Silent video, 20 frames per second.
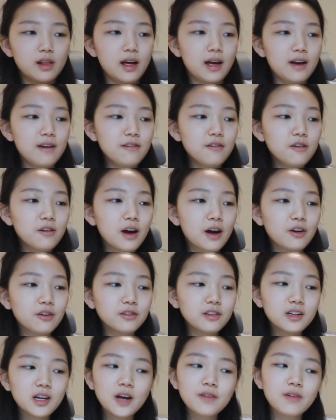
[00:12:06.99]
I don't
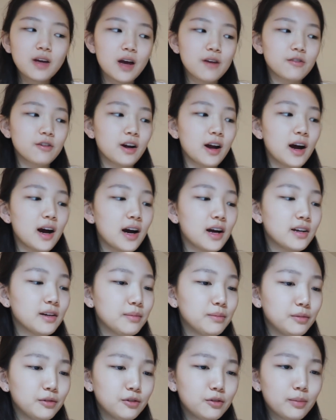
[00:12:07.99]
think I've ever had a
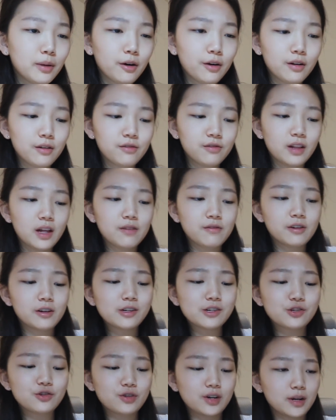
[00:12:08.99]
blueberry
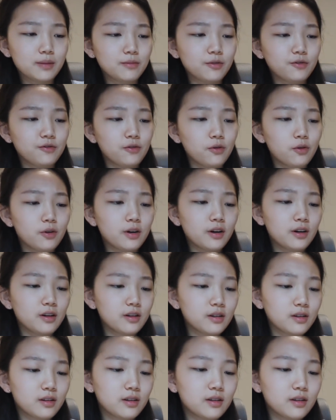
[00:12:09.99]
flavored drink before.